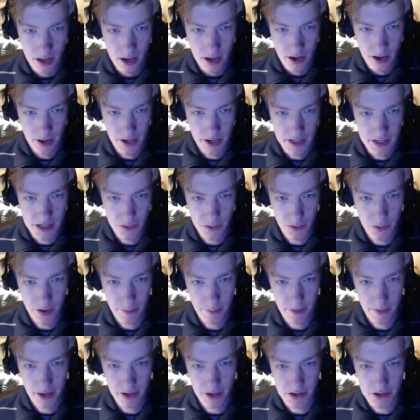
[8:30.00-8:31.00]
An easy way to
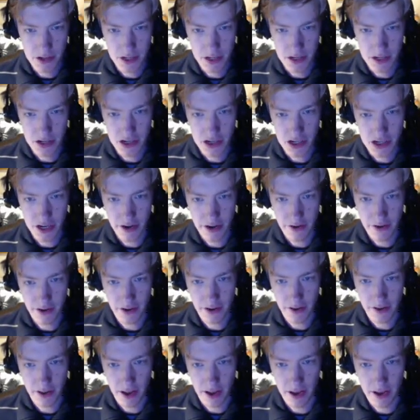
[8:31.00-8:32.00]
make use of this
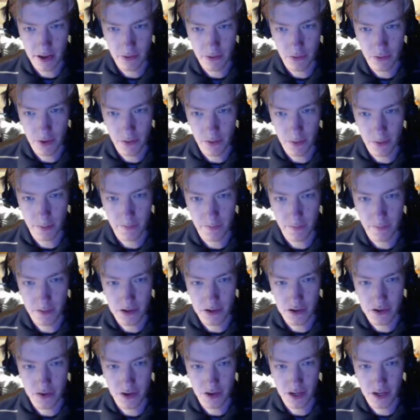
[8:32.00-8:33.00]
generic deck, right out of 4
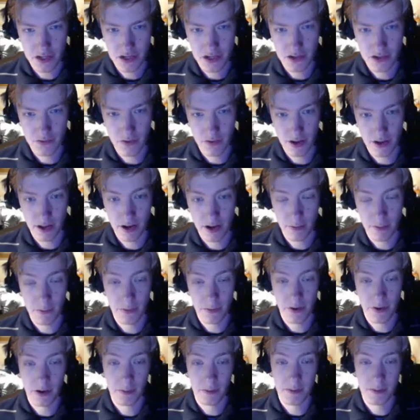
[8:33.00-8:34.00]
Strikes, ranking up
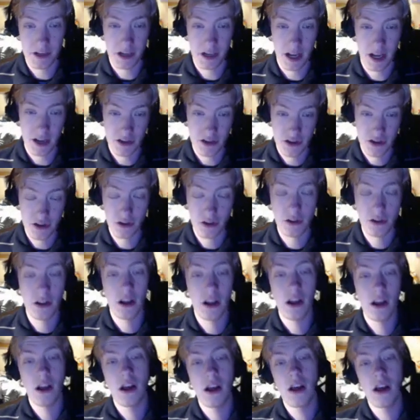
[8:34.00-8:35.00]
with Rank Magic Astral.
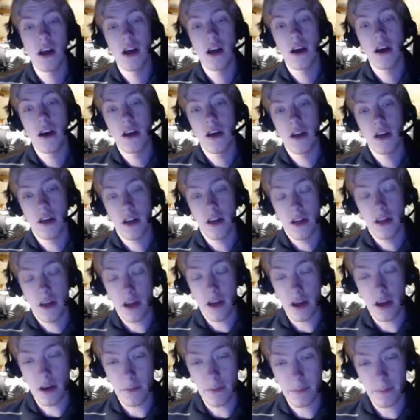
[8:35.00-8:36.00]

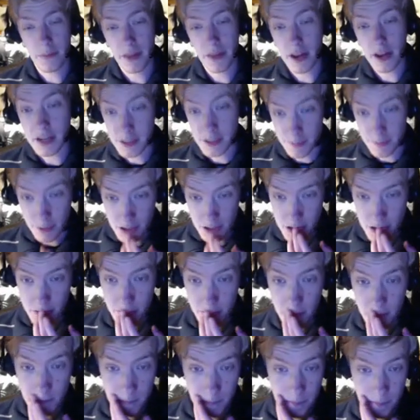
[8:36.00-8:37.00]
That is
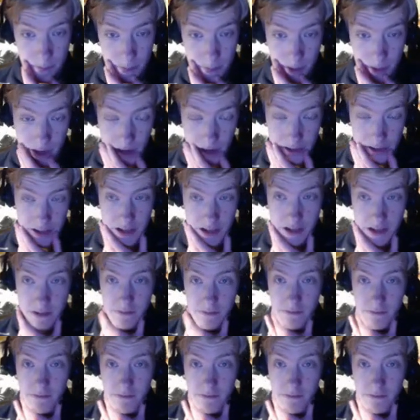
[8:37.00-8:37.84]
possible because